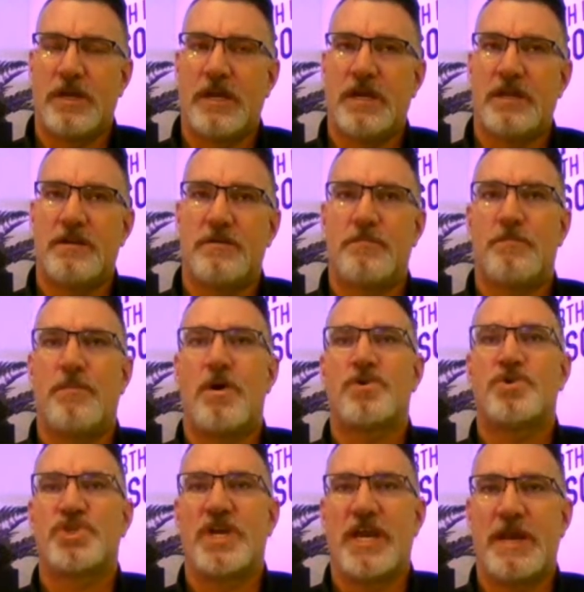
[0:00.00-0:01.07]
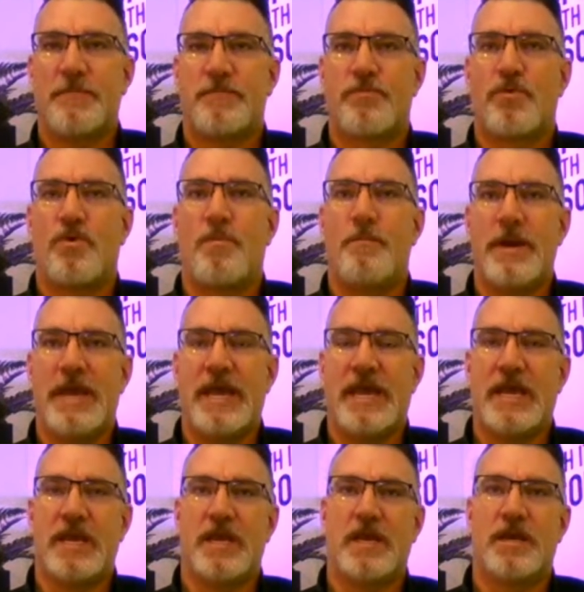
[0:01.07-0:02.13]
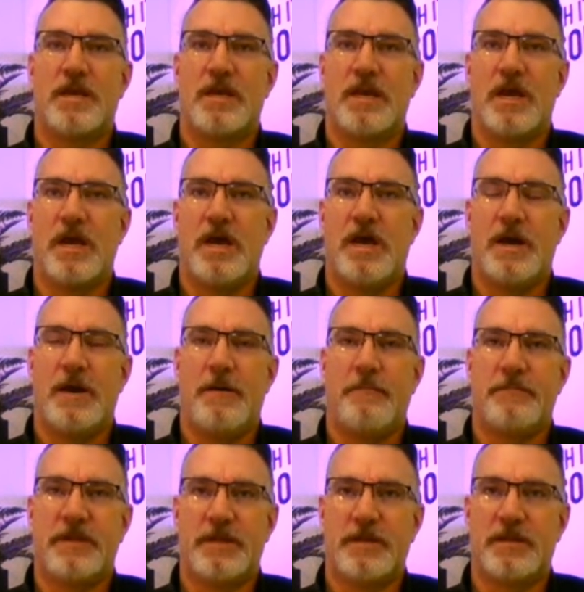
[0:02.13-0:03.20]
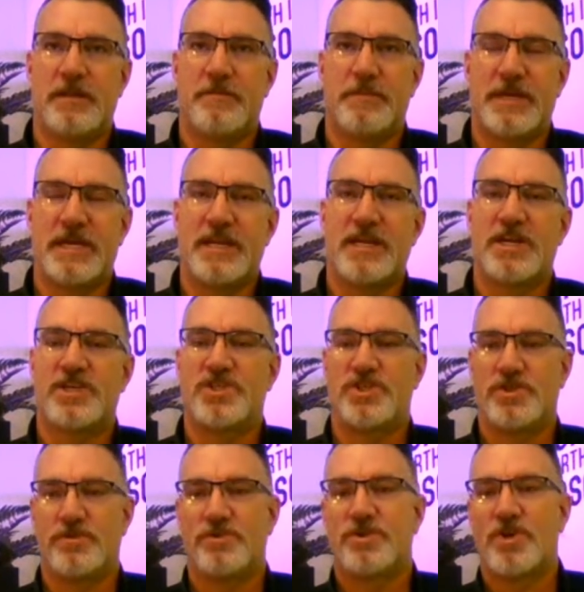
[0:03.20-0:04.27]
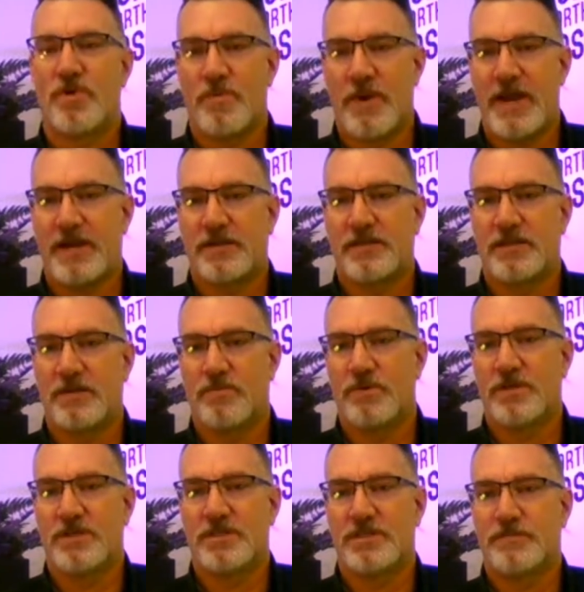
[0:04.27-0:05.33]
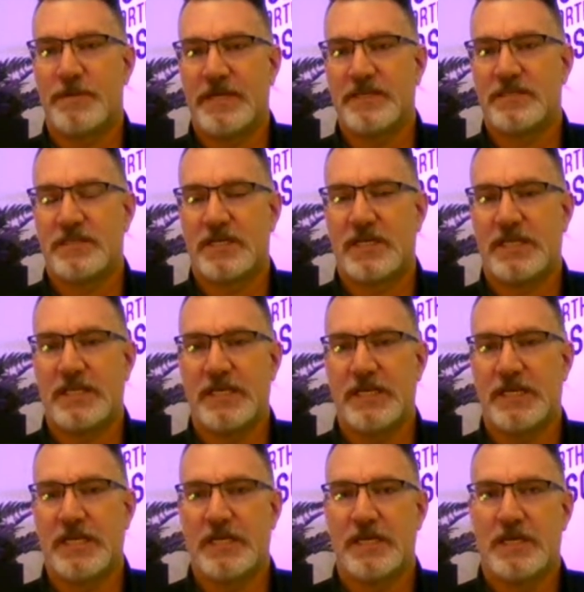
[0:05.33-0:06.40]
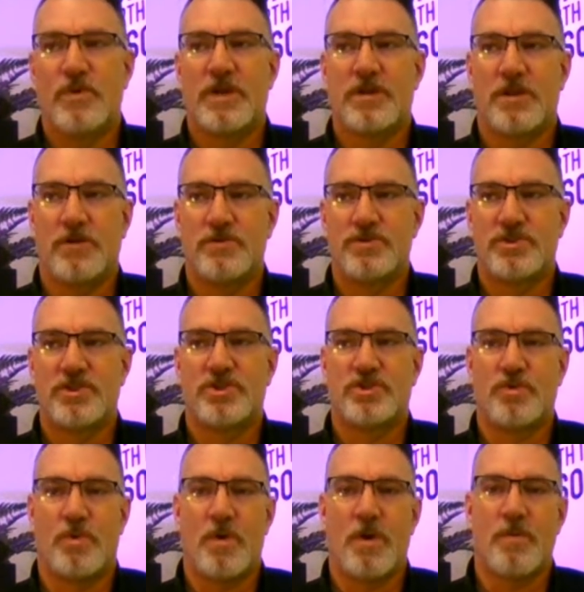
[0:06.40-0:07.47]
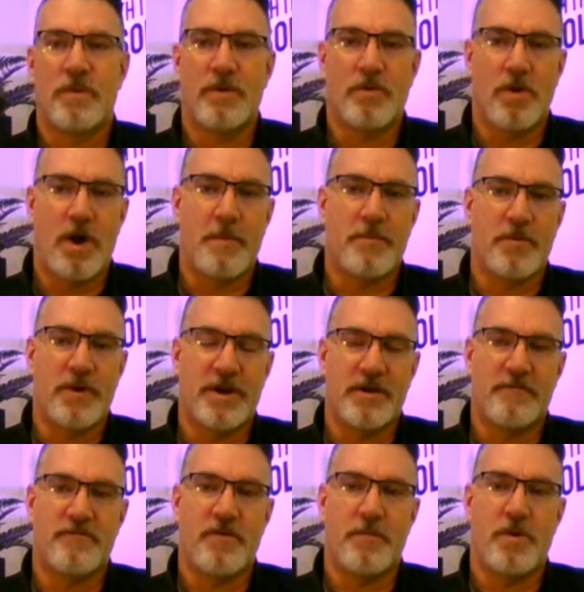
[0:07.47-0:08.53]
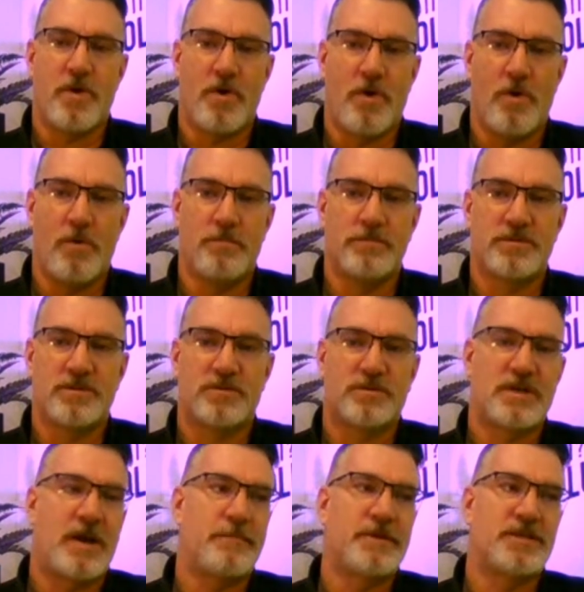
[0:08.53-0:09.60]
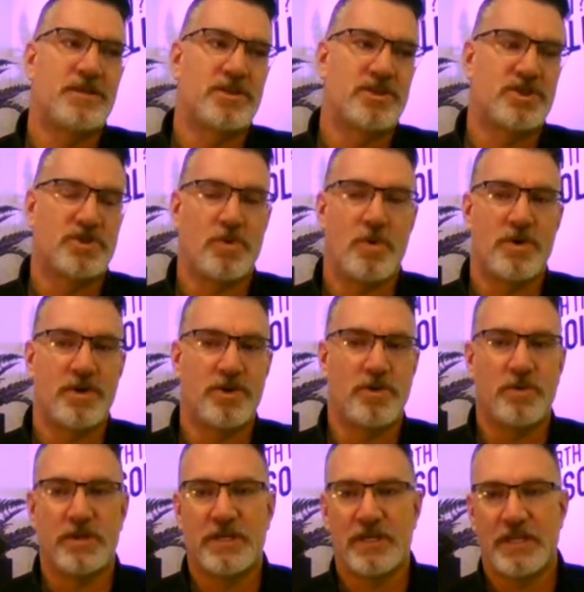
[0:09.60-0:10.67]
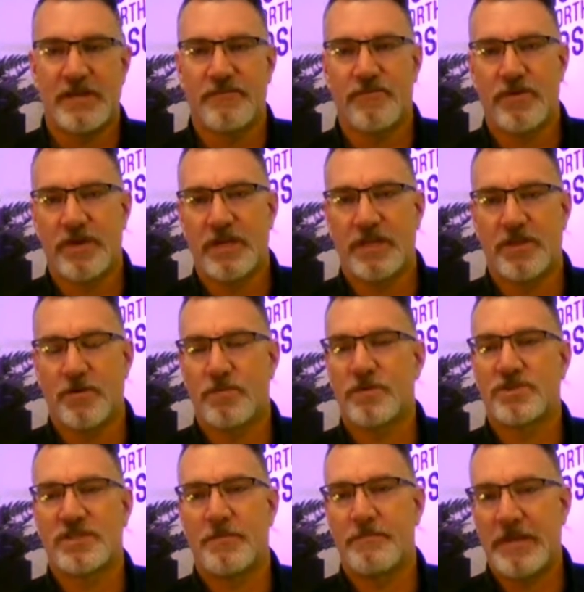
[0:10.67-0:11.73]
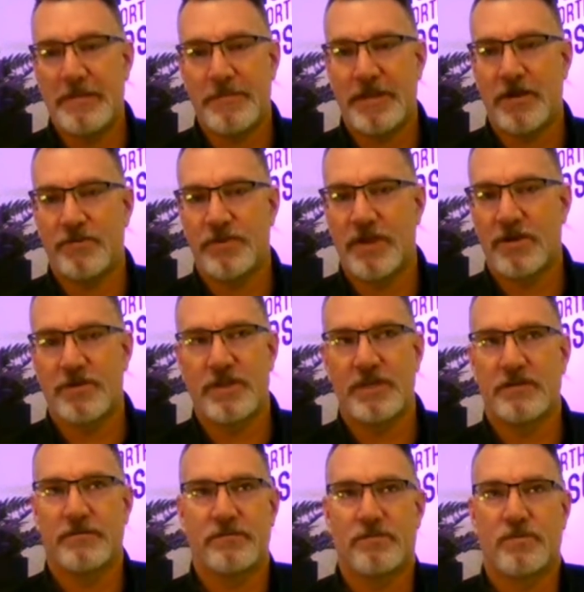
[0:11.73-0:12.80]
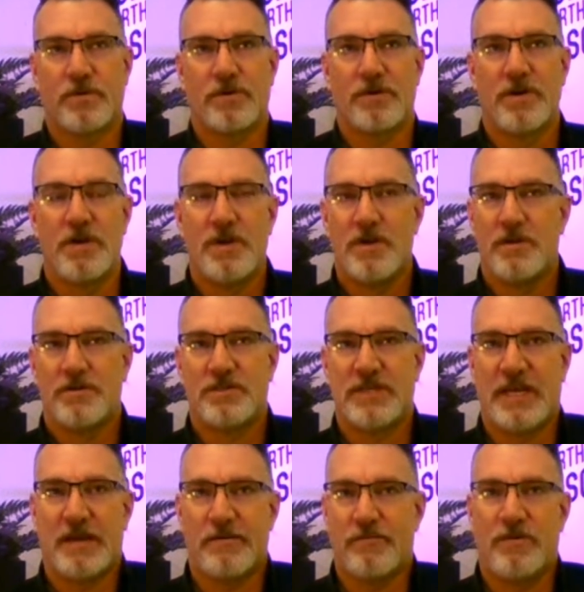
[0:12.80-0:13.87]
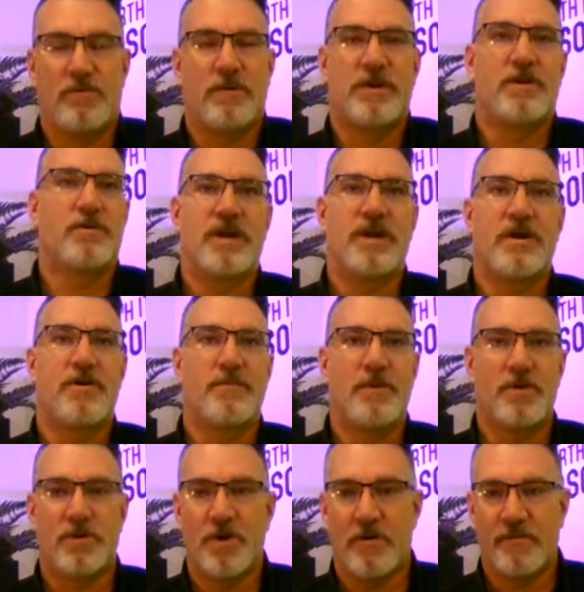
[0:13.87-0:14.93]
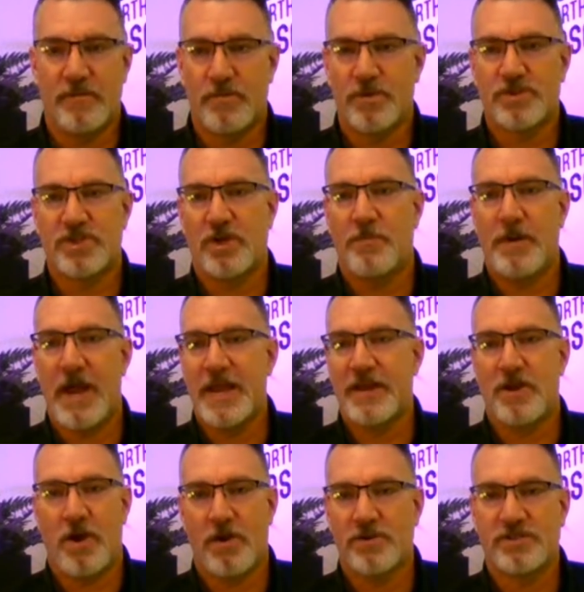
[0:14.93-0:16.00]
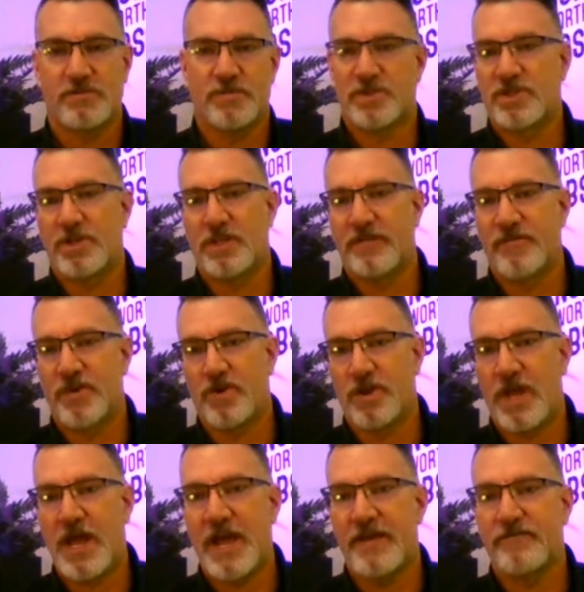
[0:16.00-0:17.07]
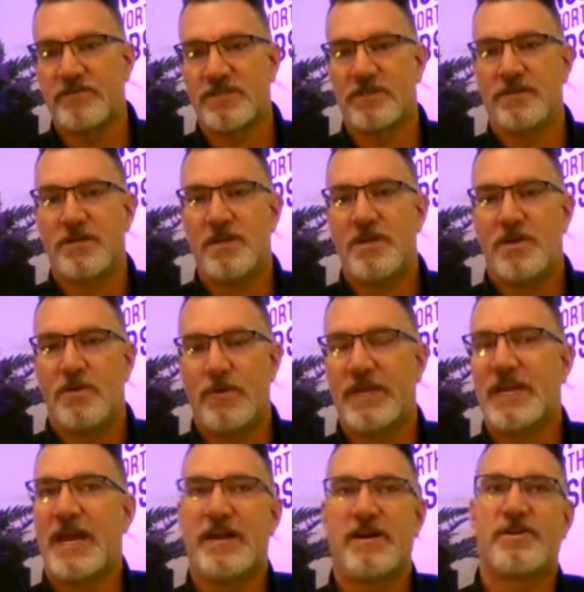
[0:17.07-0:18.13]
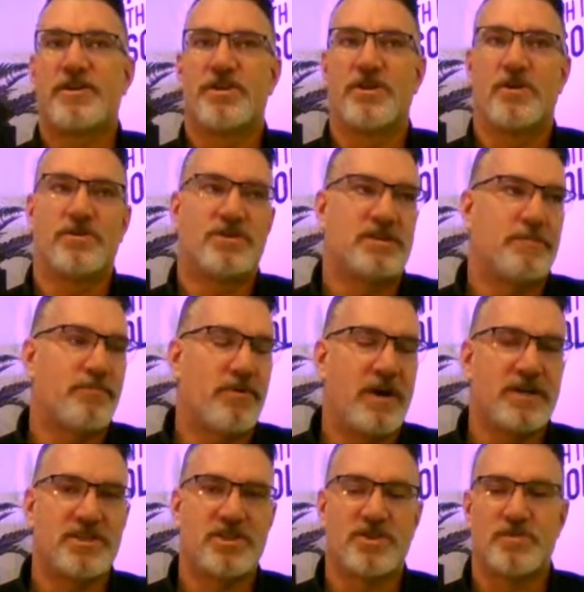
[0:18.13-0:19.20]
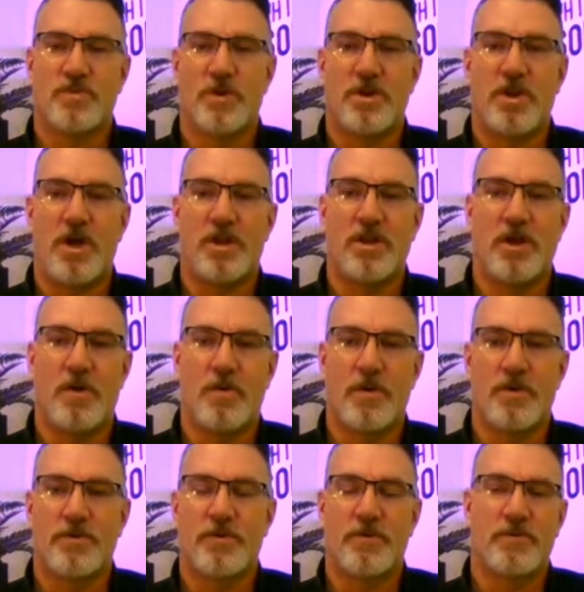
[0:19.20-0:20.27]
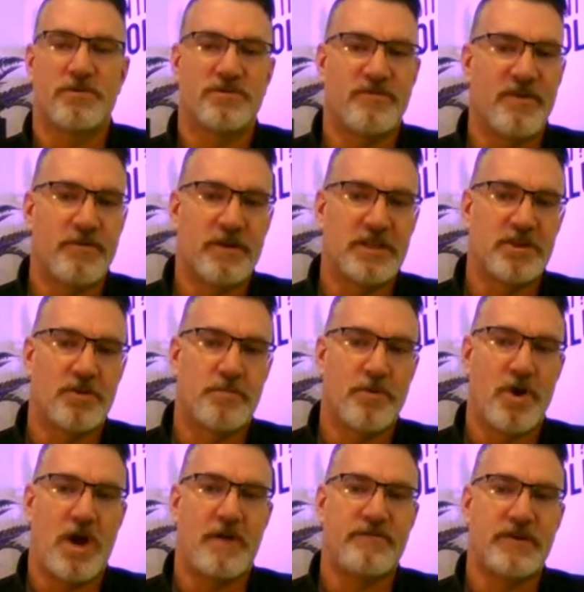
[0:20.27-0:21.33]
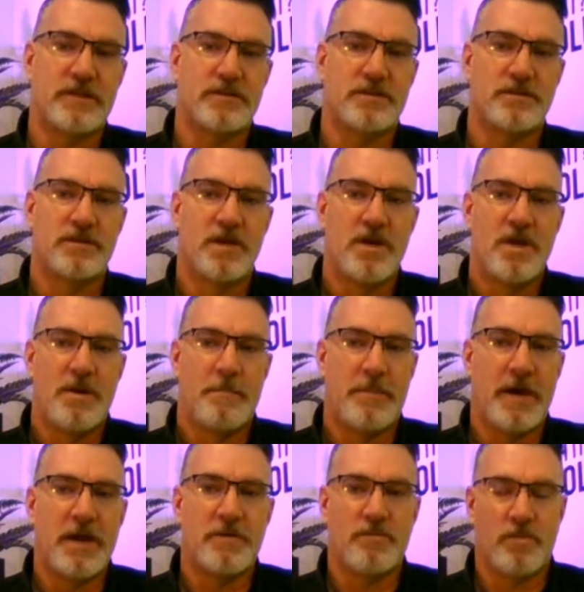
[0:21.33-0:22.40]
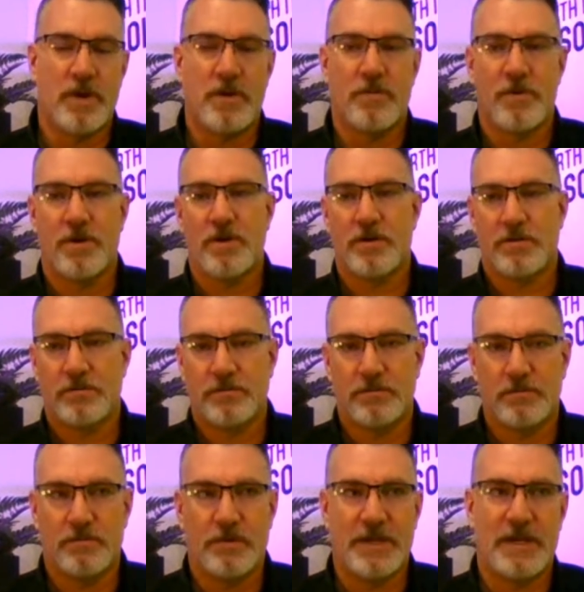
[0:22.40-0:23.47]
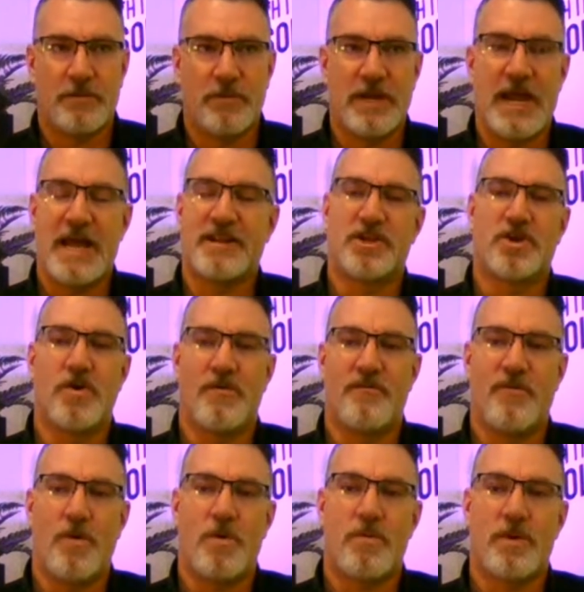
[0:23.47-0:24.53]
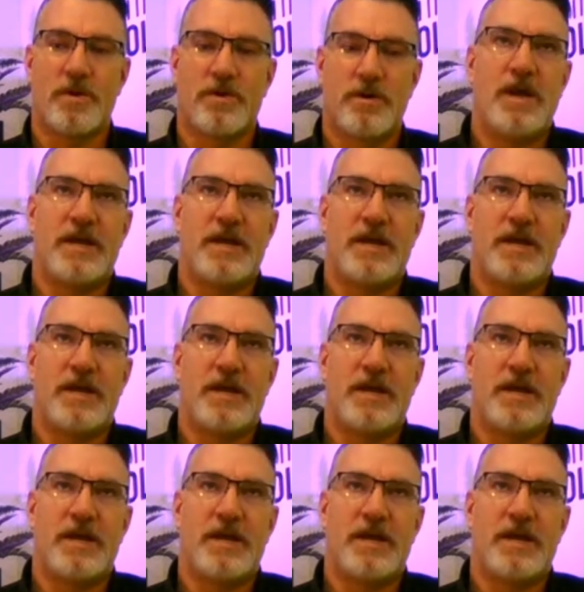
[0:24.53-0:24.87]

In March, April, May, um, and in the beginning of June, correct. It was basically we closed the store. We were operating from our homes, coming to the store to do a delivery. There were some people out there that were saying, well, we care about COVID. We're still buying cars and we're still living our lives. And we catered to those. The prices were a lot lower. There was very little profits, but we were we we had to go forward.